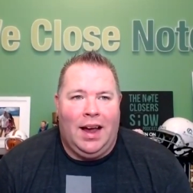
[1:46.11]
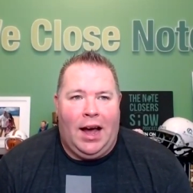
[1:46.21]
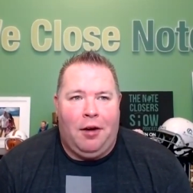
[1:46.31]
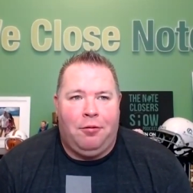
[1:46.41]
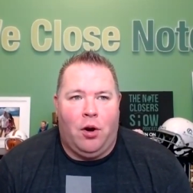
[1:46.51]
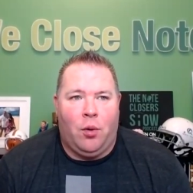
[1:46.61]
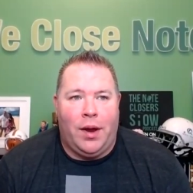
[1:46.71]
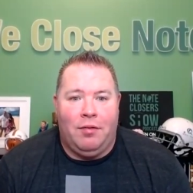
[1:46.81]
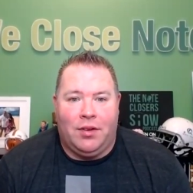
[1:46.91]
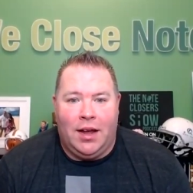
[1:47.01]
how far
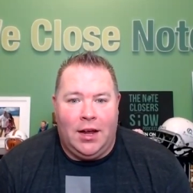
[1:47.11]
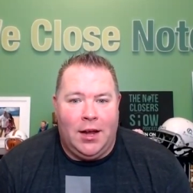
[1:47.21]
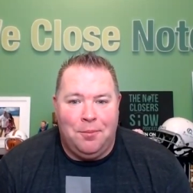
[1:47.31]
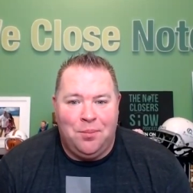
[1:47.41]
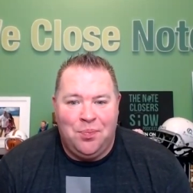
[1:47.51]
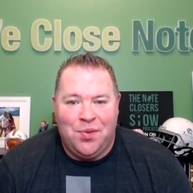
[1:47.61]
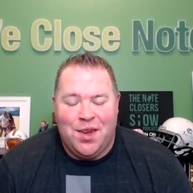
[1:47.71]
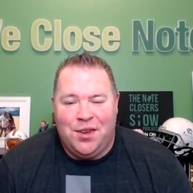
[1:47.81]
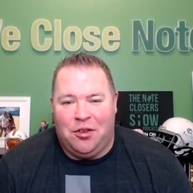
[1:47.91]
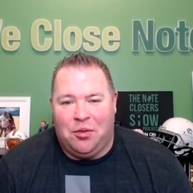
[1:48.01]
we have come
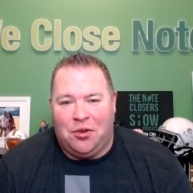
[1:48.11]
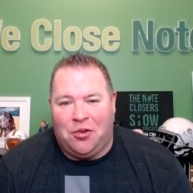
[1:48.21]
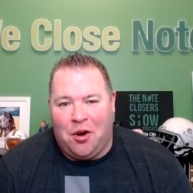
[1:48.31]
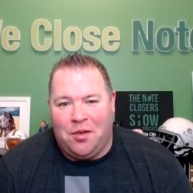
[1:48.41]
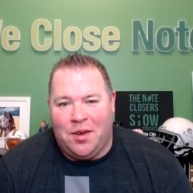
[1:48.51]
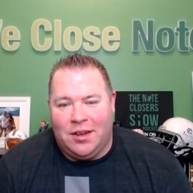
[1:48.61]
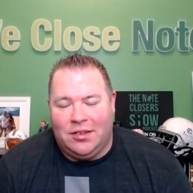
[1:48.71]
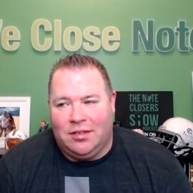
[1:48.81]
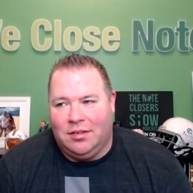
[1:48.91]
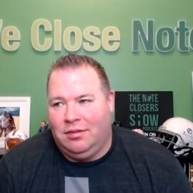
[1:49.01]
since we started this